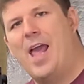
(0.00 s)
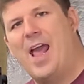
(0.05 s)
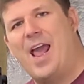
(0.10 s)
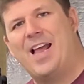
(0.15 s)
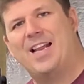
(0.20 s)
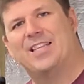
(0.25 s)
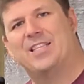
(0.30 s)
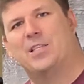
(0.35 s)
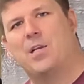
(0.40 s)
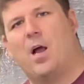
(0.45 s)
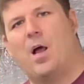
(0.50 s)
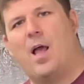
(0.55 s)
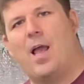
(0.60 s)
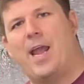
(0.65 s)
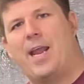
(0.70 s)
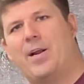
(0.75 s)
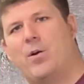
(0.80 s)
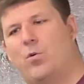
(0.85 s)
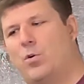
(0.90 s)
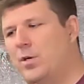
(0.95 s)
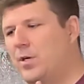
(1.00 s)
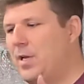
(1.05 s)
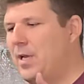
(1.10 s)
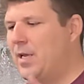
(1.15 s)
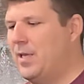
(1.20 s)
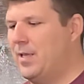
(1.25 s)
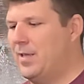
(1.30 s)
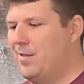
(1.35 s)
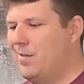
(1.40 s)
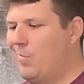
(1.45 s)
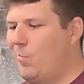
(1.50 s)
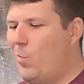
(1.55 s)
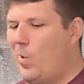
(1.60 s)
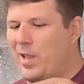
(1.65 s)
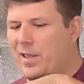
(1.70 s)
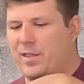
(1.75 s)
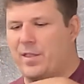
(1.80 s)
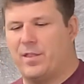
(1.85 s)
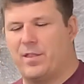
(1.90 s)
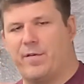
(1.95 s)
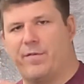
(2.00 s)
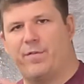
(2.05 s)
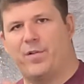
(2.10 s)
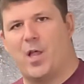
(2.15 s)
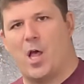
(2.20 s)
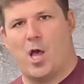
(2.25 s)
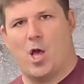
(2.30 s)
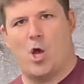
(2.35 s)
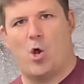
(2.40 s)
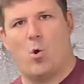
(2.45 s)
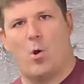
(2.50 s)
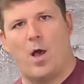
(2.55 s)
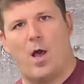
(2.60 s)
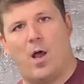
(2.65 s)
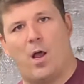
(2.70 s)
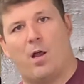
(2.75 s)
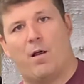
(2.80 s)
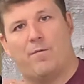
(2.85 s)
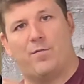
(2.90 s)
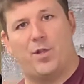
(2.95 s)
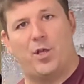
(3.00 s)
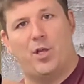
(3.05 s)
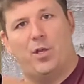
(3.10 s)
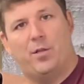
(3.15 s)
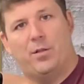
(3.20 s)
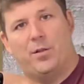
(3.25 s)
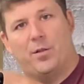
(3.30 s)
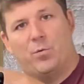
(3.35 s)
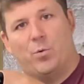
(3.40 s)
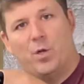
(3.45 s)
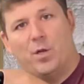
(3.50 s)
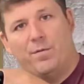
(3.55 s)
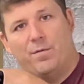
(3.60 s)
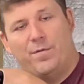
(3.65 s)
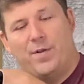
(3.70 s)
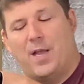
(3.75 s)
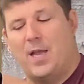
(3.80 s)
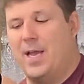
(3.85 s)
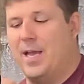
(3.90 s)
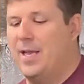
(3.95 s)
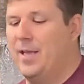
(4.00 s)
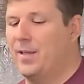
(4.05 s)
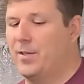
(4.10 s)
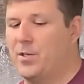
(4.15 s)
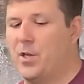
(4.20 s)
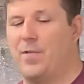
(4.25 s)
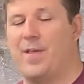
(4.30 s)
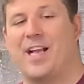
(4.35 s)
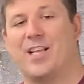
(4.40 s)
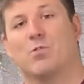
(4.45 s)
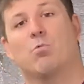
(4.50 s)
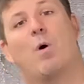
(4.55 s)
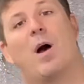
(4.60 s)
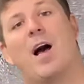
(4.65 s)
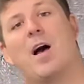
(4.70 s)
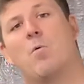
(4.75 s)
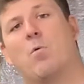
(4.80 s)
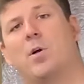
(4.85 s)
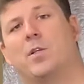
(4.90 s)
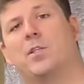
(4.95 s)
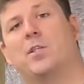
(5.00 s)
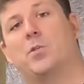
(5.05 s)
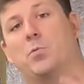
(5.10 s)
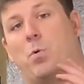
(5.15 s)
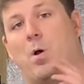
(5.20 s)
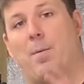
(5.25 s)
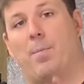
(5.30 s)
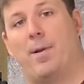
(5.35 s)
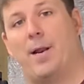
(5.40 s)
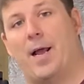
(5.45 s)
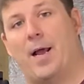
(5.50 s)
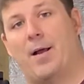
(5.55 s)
and it's not angled with the flow of the roof. So that's why I want to swap it